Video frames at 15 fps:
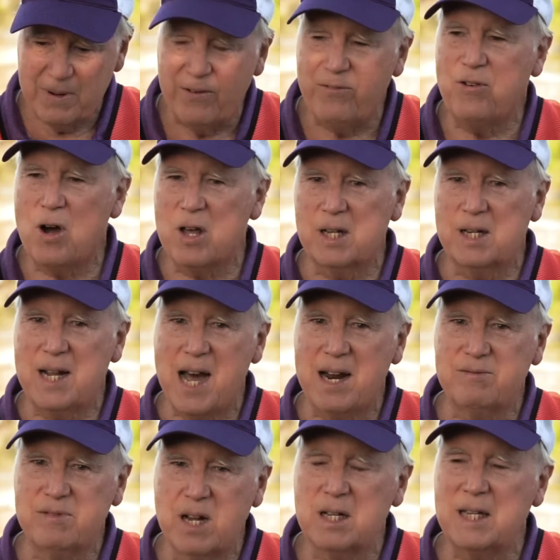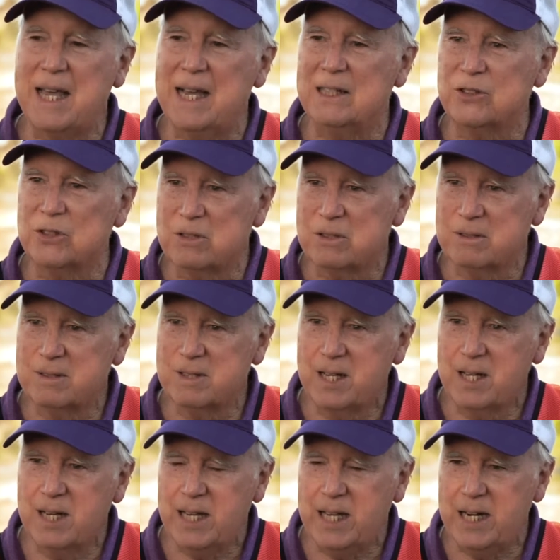My father died of lung cancer
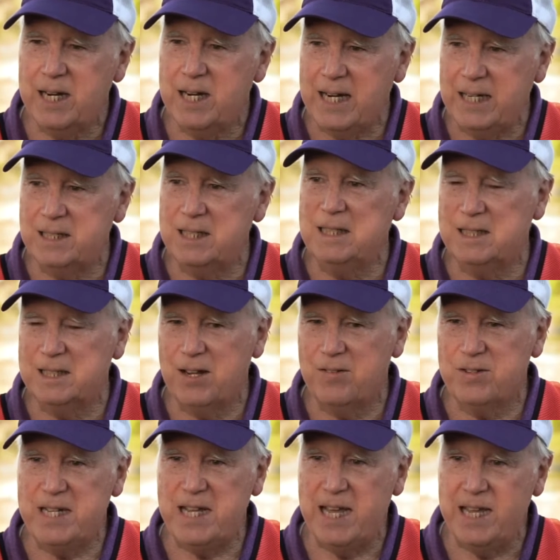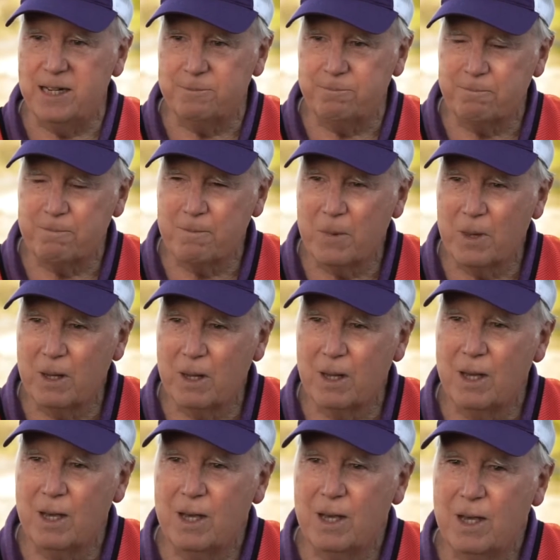in 1978.
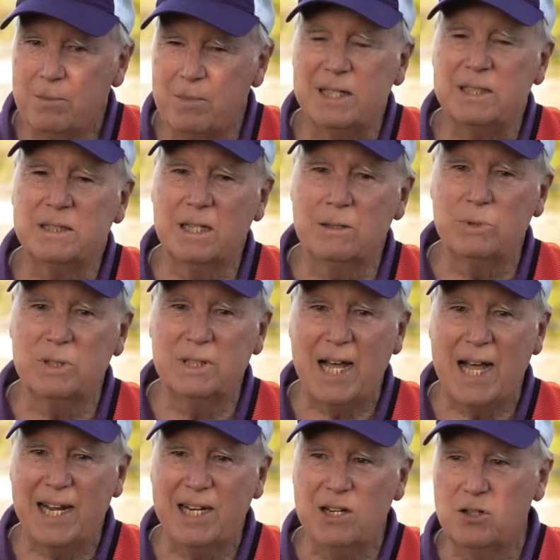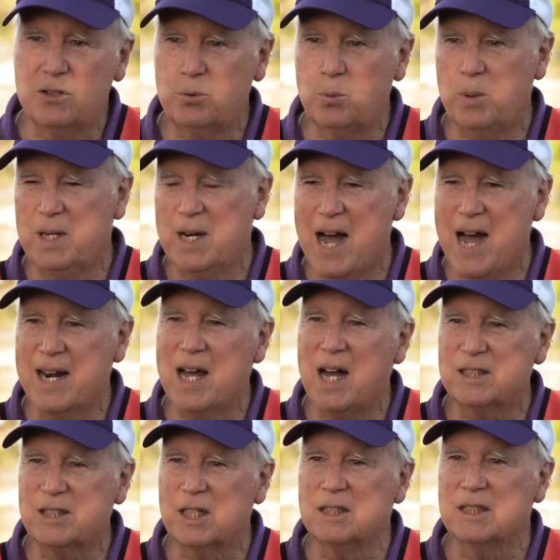My son was diagnosed with
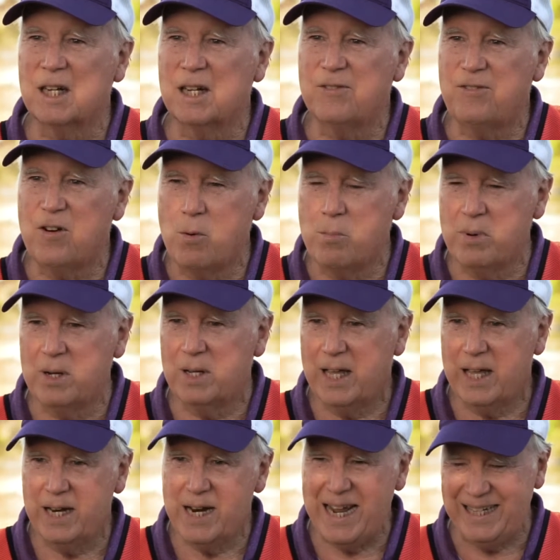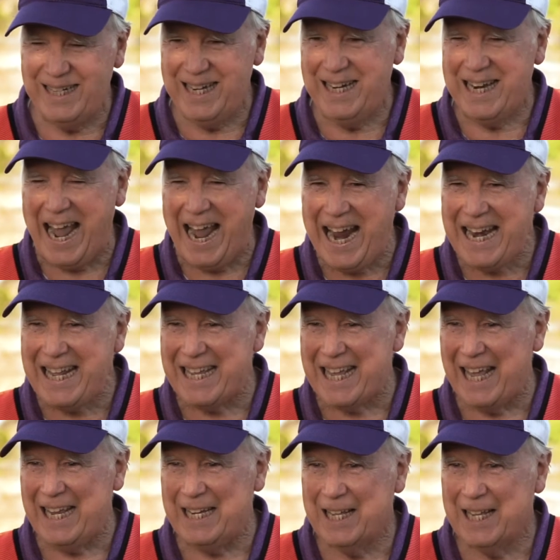non-Hodgkin's lymphoma in
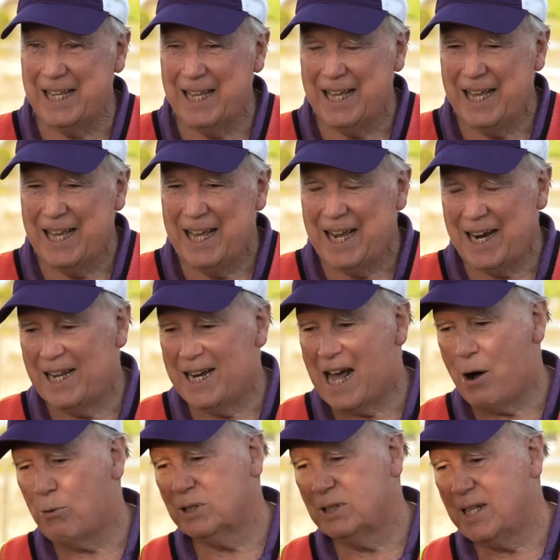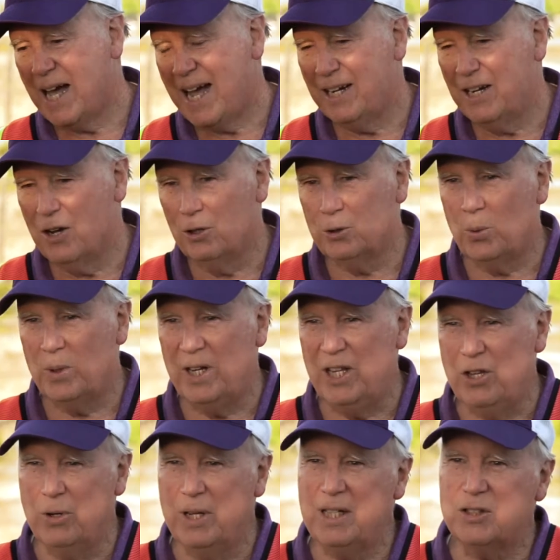1988, and then I was diagnosed with
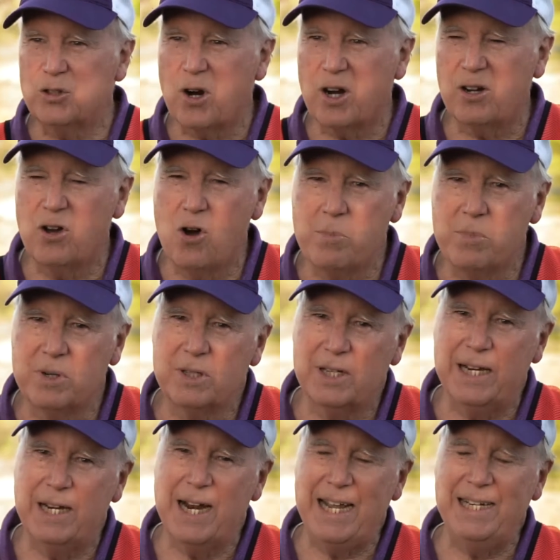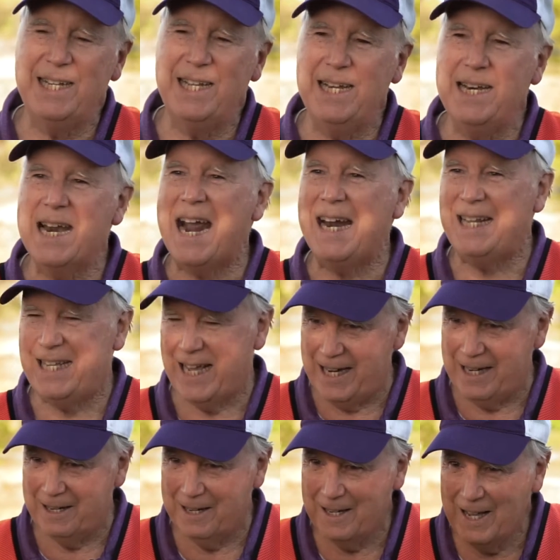Ewing sarcoma in
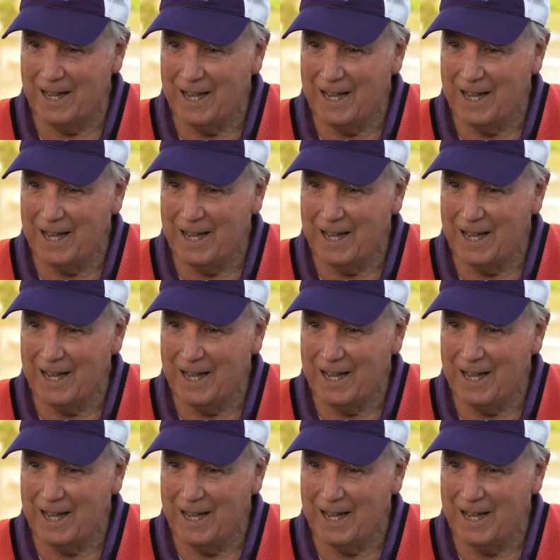1998.